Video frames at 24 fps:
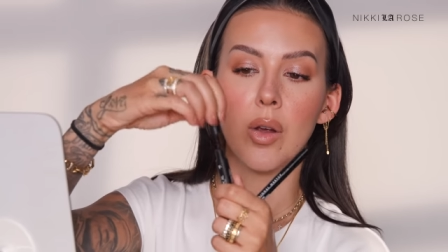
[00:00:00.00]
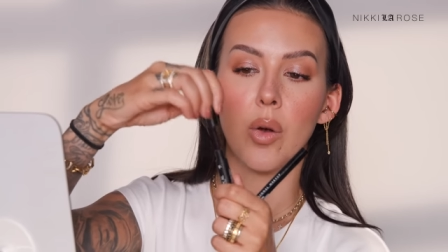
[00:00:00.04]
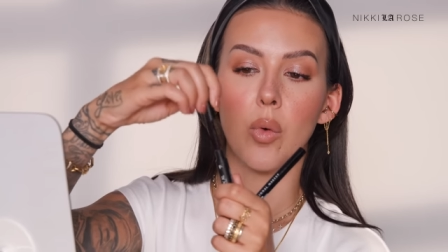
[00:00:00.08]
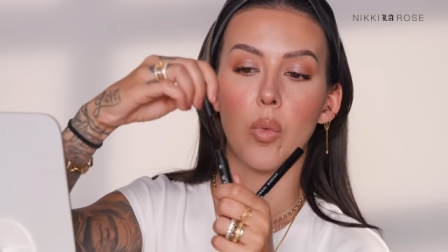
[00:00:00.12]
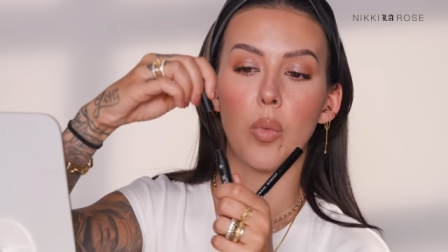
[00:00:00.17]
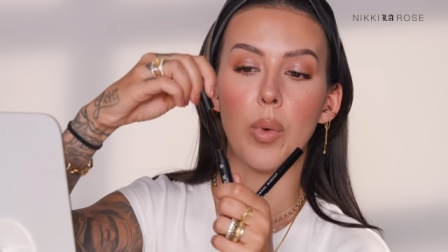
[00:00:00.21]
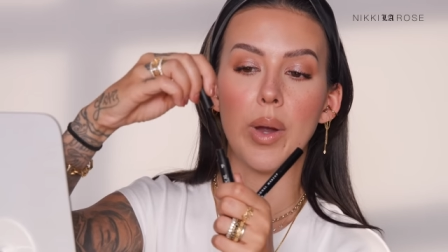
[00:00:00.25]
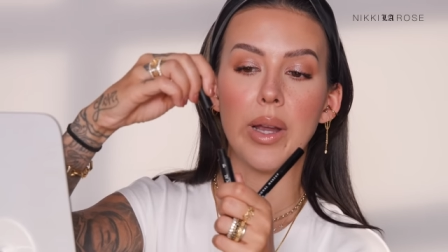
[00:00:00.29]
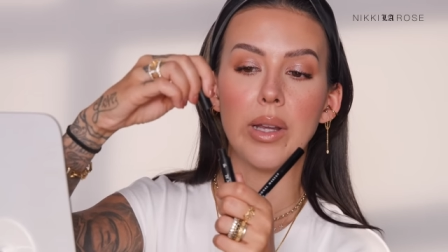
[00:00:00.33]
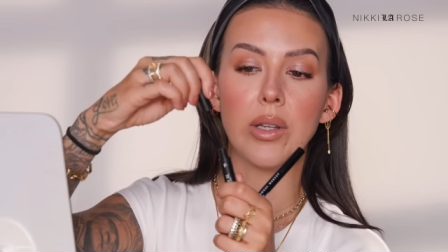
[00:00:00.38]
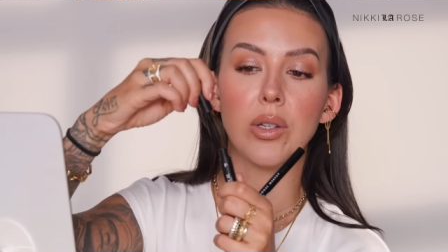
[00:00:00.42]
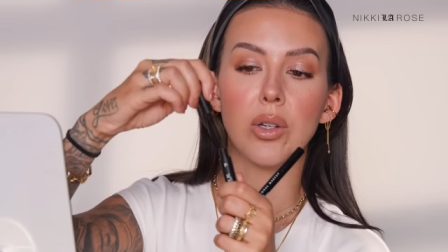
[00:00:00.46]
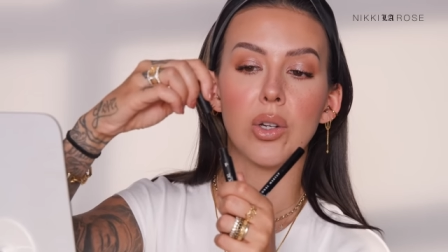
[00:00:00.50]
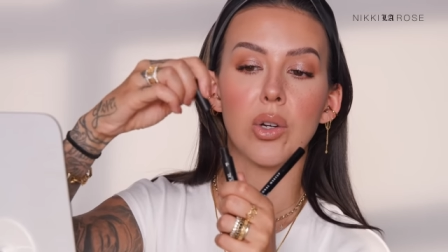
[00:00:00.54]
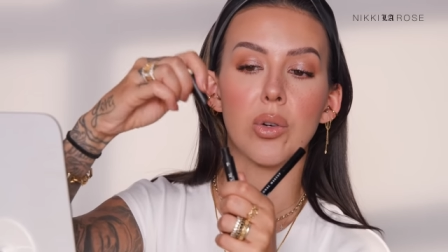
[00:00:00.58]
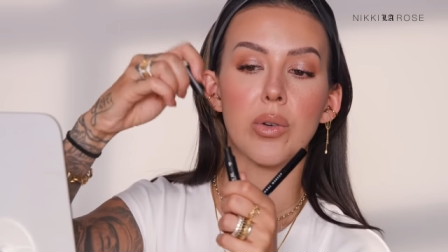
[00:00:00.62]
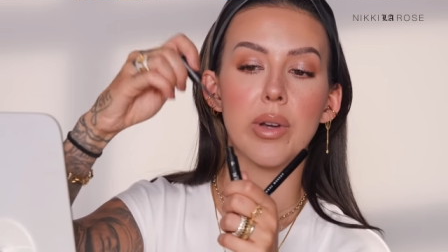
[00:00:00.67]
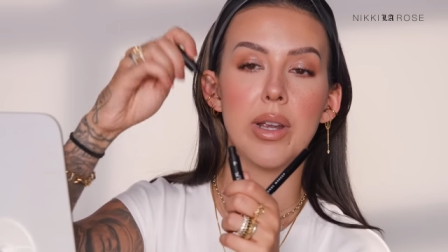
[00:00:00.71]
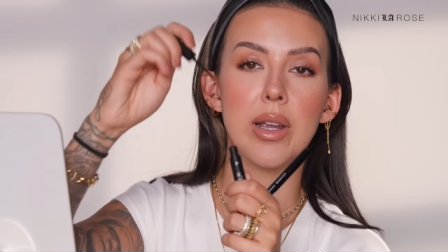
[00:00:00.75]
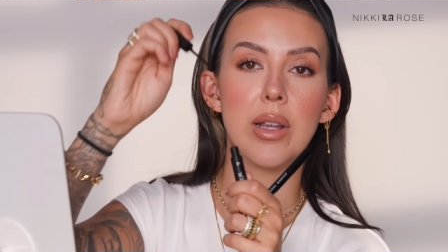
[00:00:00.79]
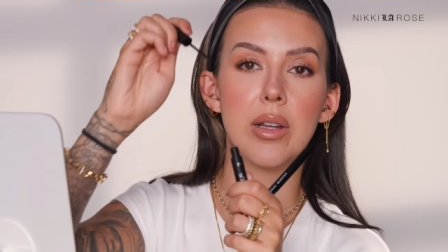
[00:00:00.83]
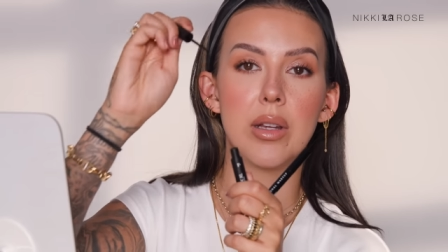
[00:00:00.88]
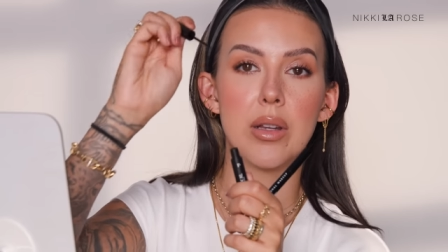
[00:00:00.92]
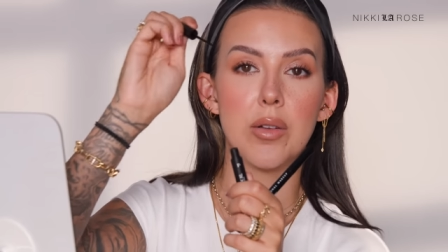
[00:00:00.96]
way to
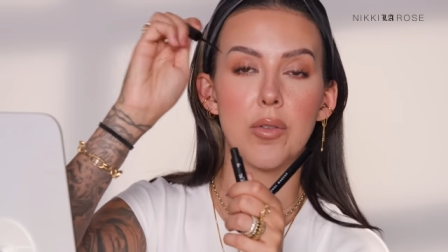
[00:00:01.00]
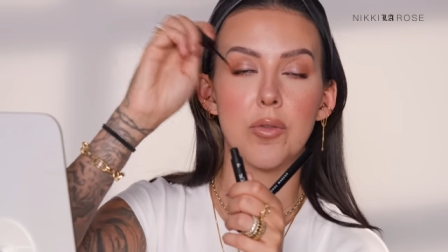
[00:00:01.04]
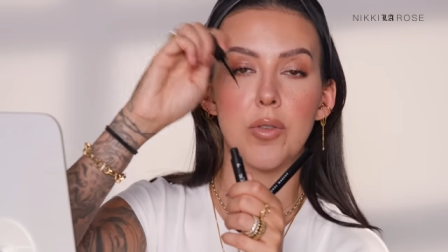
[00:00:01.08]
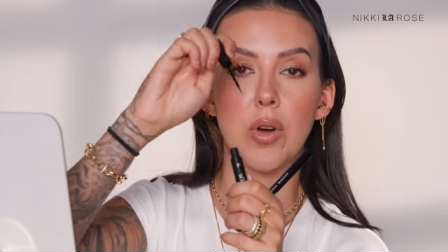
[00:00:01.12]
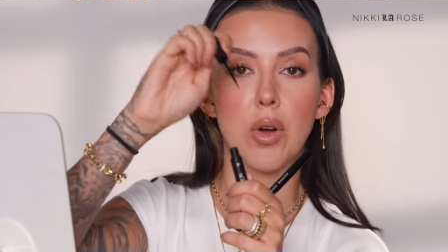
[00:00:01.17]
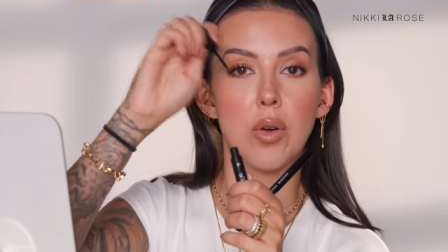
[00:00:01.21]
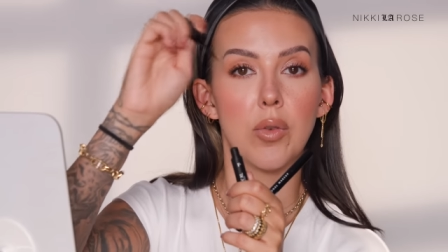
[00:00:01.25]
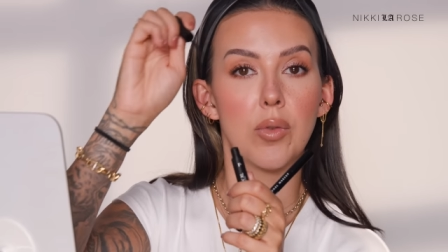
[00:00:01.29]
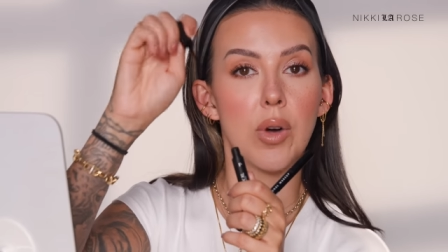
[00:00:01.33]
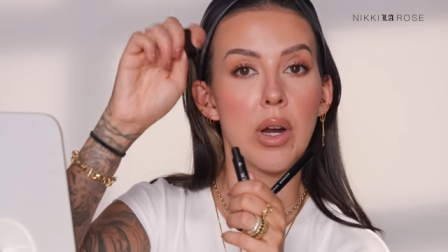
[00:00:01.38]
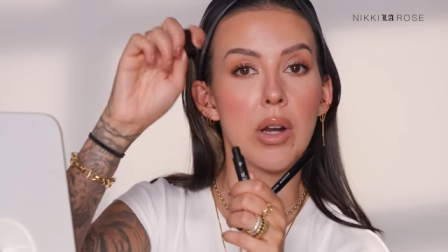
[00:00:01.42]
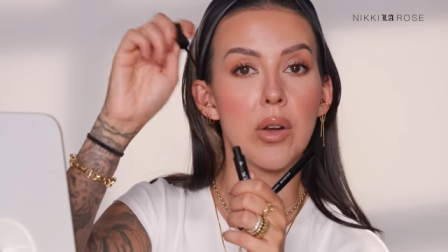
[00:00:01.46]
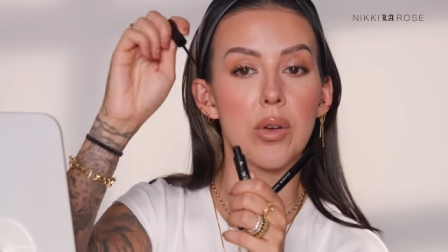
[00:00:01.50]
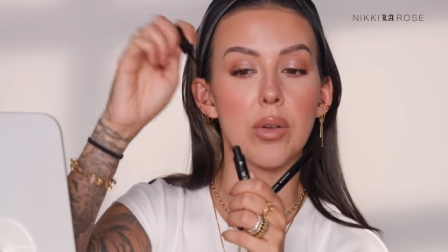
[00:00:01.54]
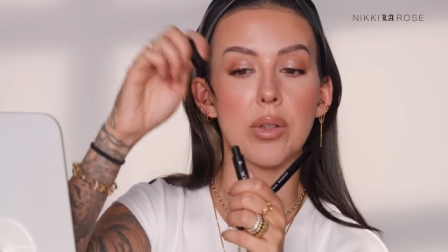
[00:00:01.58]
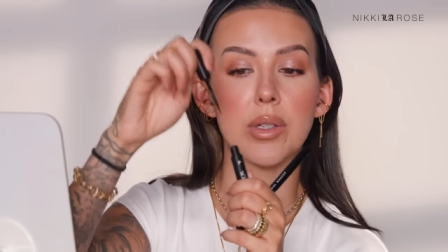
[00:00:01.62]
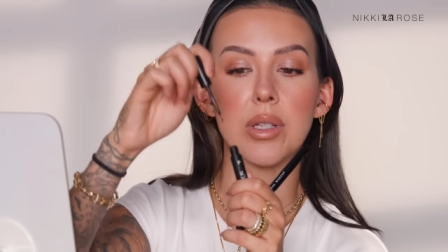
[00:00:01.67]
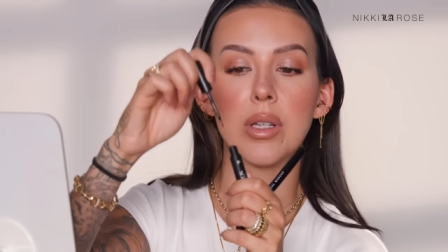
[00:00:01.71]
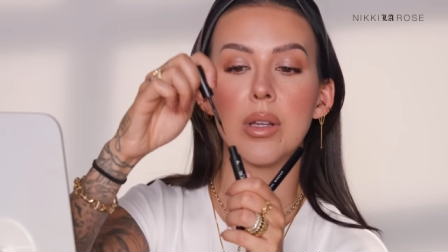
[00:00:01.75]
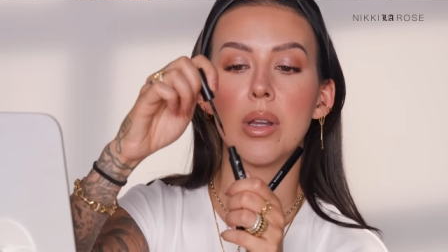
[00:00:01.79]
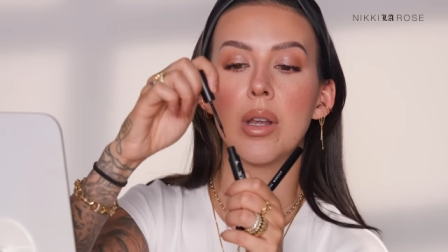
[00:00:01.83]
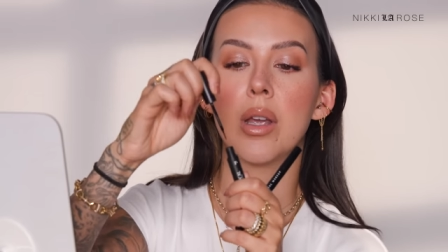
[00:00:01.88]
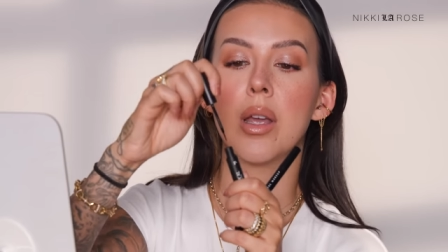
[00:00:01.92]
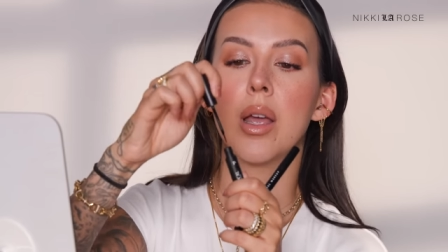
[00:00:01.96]
create faux
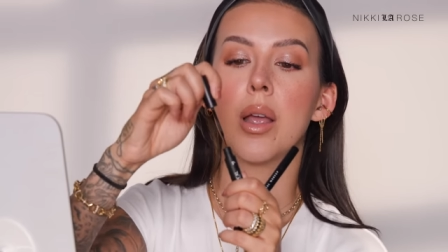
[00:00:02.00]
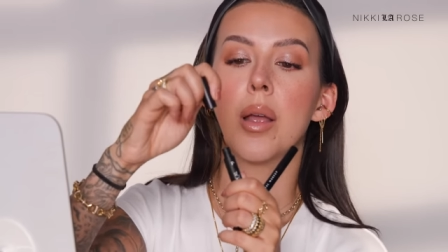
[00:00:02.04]
freckles.